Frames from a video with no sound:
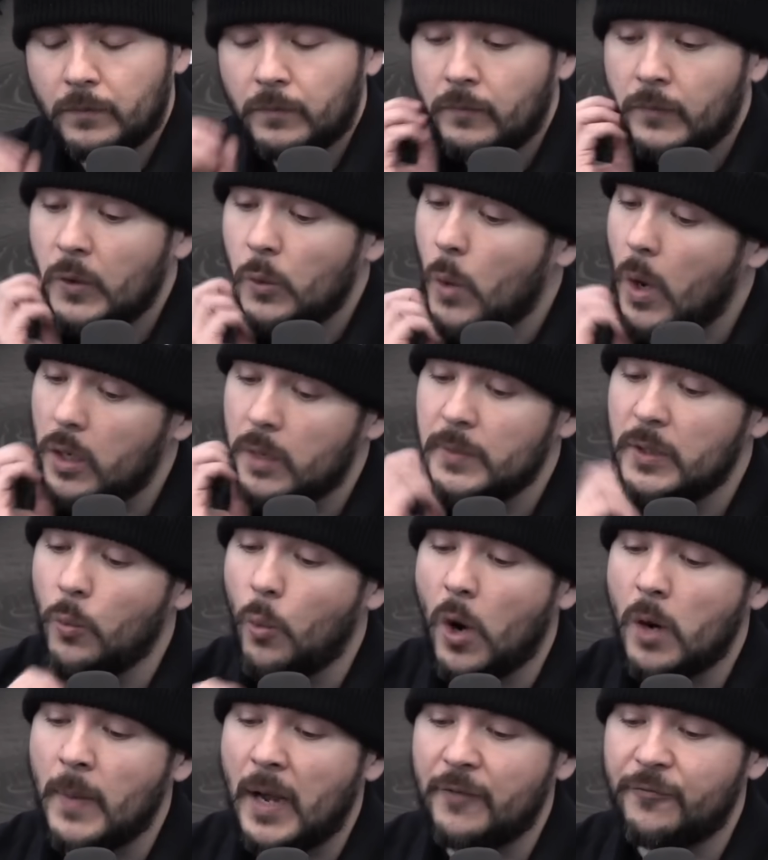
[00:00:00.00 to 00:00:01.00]
Welcome to
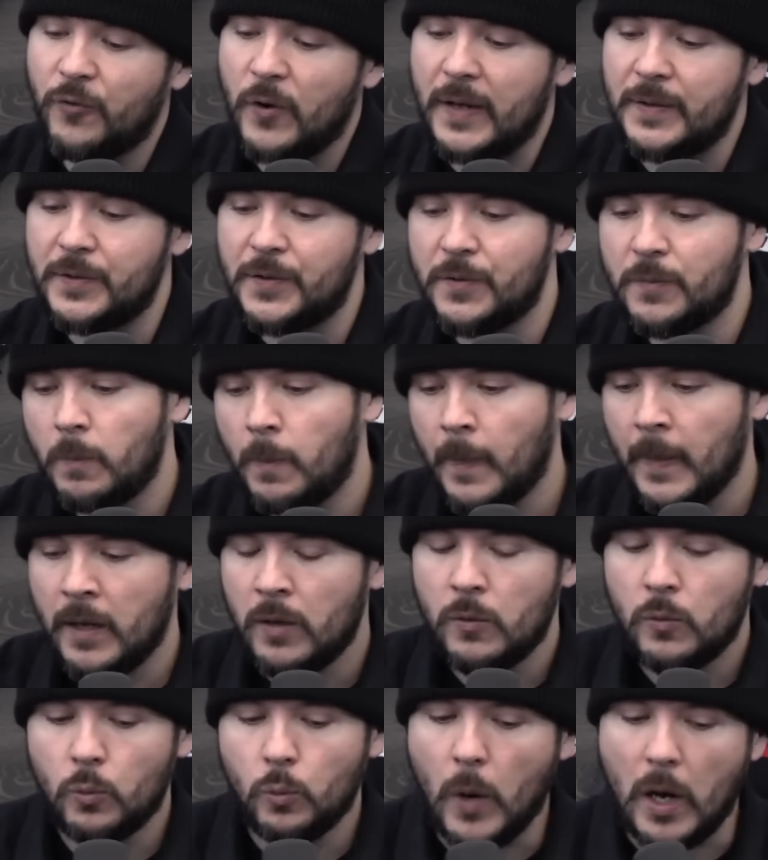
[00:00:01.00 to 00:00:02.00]
war, my friends.
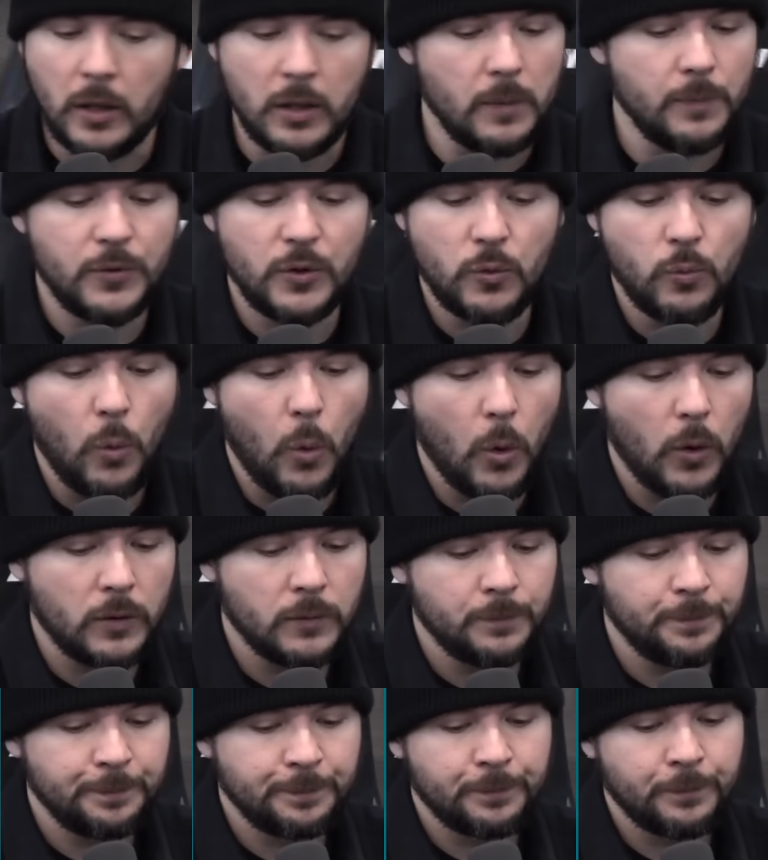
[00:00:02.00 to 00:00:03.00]
Welcome to war.
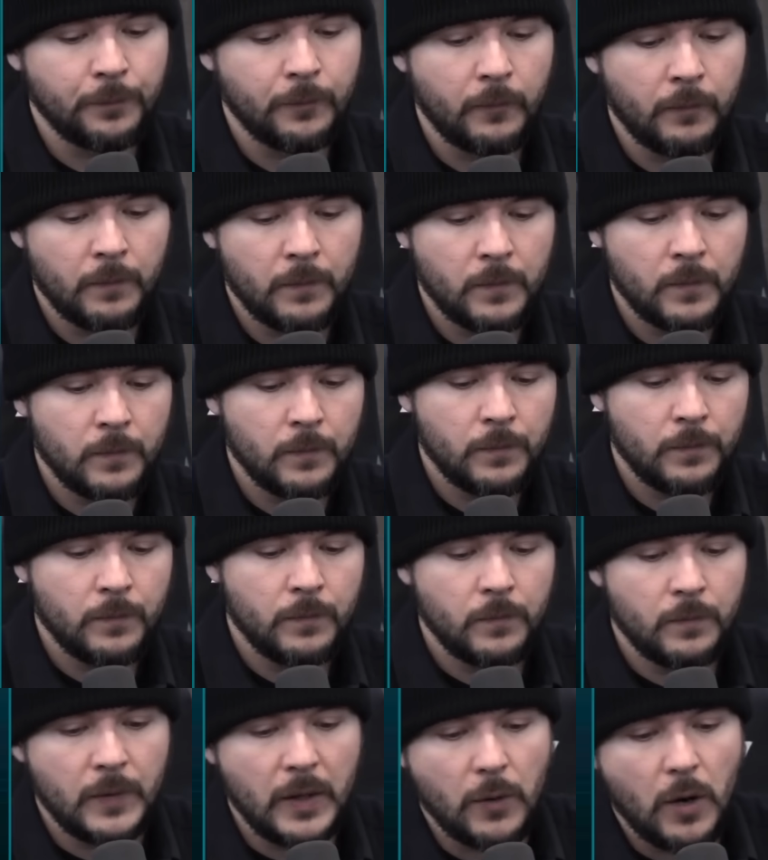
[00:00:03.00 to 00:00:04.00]

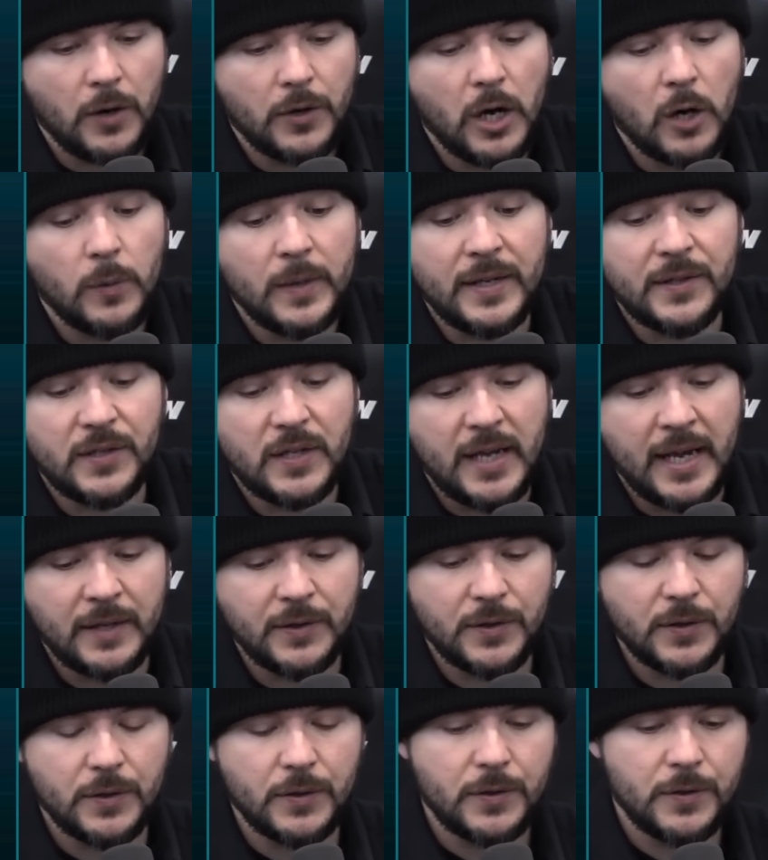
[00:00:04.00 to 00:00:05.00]
There are no easy
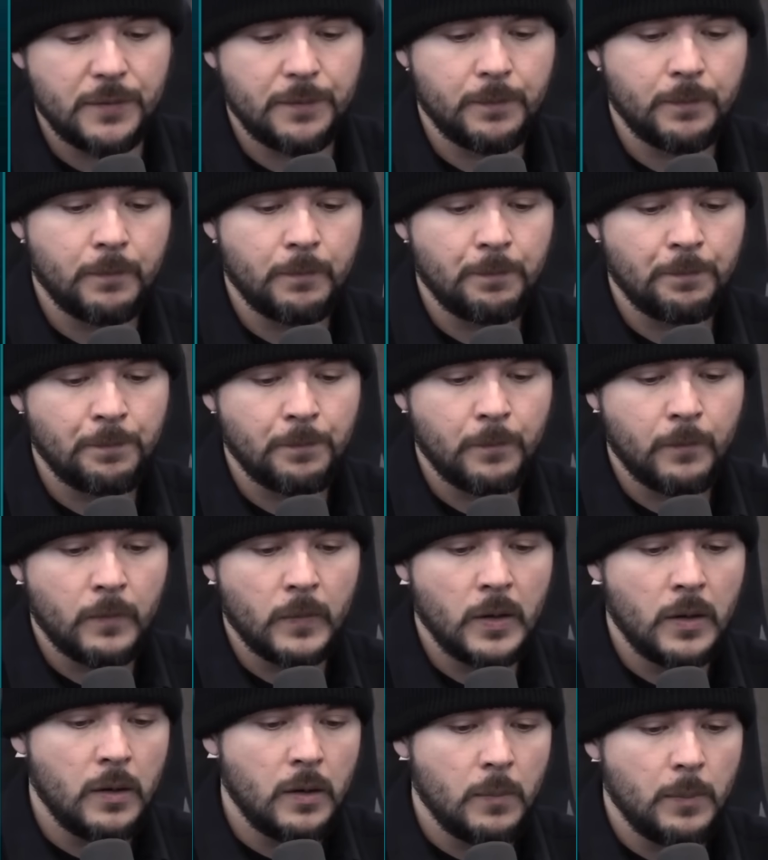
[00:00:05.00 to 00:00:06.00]
answers.
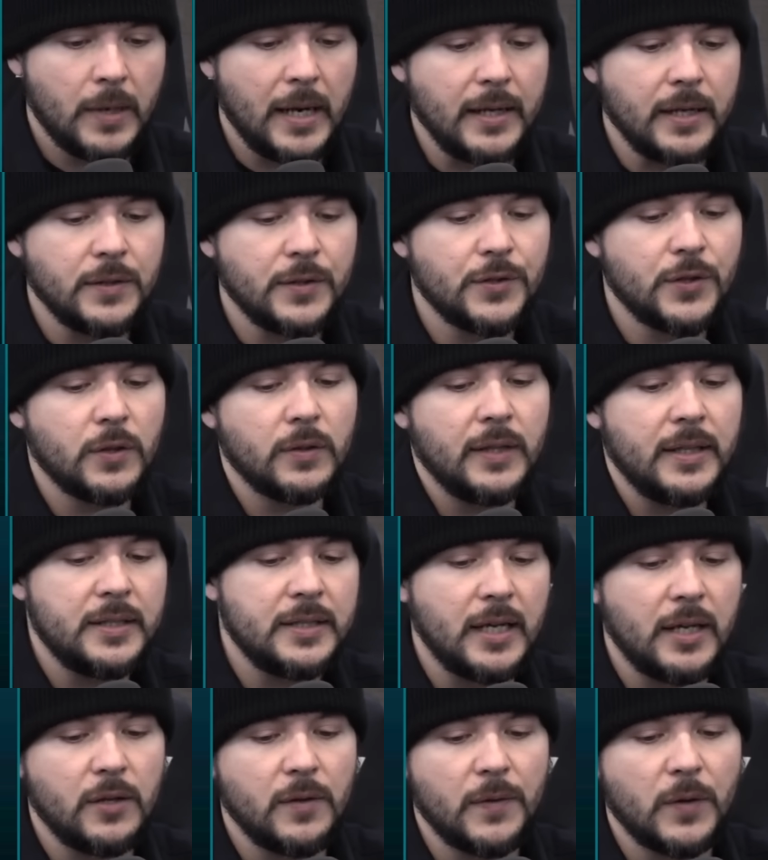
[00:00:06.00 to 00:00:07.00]
But I can certainly
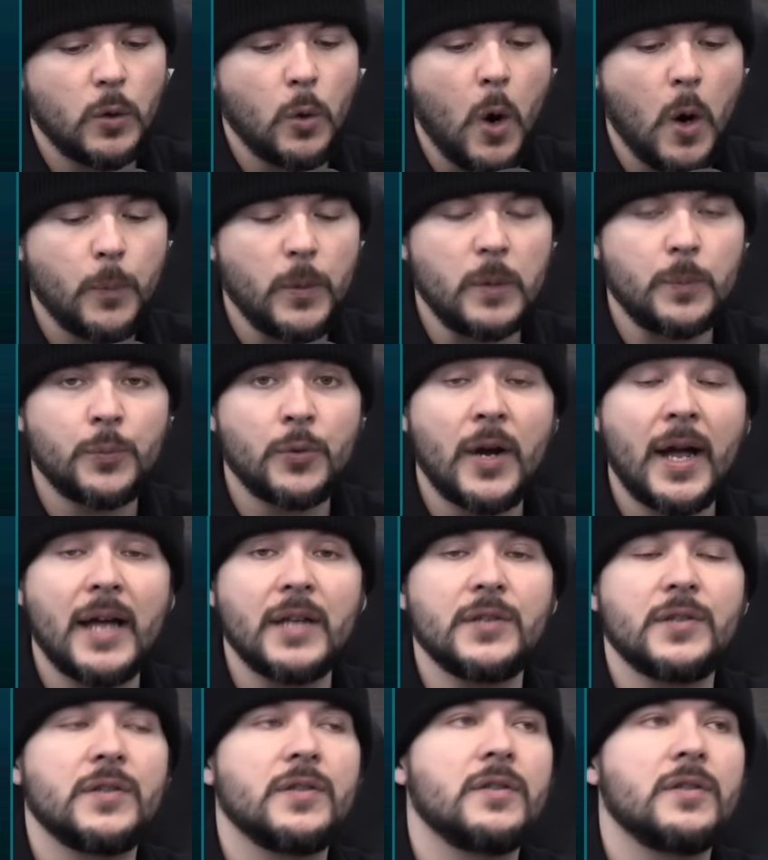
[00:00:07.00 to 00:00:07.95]
tell you that the corporate press,